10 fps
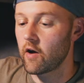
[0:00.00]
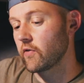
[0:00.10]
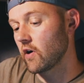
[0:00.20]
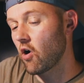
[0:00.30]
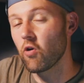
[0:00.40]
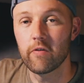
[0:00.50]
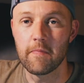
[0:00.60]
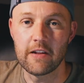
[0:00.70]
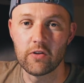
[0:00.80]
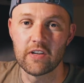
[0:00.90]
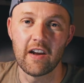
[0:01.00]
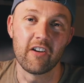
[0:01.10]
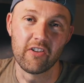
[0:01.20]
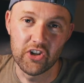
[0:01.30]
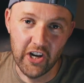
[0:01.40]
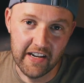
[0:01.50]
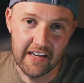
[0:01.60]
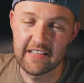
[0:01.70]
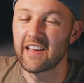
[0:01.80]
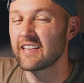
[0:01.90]
However, all the menus in it are in
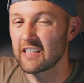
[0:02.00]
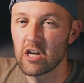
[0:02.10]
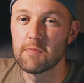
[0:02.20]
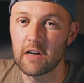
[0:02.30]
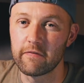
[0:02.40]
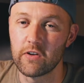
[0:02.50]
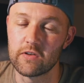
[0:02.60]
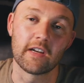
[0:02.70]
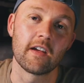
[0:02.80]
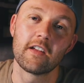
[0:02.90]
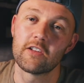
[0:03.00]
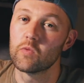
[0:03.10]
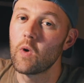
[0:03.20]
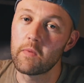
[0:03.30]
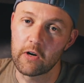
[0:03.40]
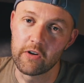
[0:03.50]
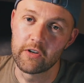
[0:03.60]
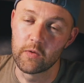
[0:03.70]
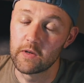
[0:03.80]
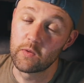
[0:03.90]
Chinese. It's a little bit confusing. So what we're going to
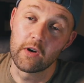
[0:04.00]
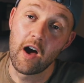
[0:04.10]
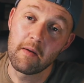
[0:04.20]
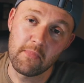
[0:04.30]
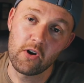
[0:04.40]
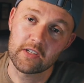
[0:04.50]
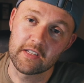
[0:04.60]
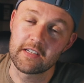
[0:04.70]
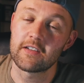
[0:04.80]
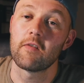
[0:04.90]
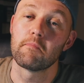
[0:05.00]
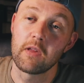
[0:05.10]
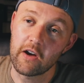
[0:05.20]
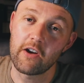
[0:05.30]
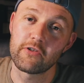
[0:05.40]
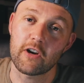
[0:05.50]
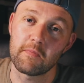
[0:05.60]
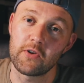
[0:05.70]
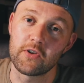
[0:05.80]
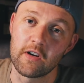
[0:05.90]
do is we're going to unbox this, plug it onto our
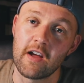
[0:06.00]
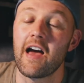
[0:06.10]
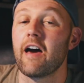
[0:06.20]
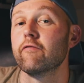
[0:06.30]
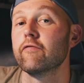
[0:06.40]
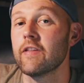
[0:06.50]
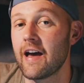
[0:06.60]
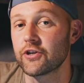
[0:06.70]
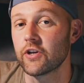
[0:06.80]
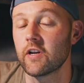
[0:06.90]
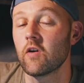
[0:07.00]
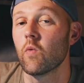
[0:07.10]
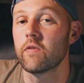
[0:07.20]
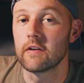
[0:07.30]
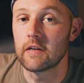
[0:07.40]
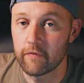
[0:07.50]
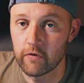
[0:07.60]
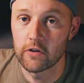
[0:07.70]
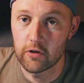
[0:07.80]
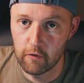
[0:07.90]
computer, and flash it with a
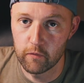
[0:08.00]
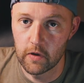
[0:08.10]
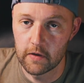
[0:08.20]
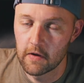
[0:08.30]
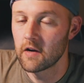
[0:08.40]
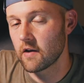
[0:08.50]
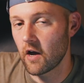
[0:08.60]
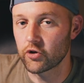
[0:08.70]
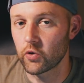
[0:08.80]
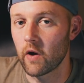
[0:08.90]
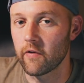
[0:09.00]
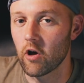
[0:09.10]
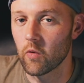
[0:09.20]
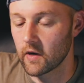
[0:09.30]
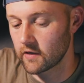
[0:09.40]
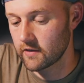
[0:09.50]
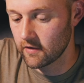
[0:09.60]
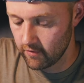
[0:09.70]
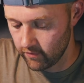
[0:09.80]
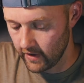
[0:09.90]
different software. I'll show you how that all works.
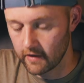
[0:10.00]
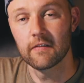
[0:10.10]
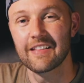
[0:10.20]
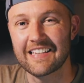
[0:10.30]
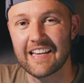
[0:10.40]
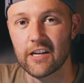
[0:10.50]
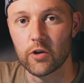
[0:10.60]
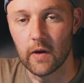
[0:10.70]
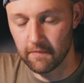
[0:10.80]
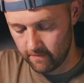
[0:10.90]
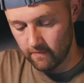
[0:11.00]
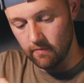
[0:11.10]
Right, let's get into it.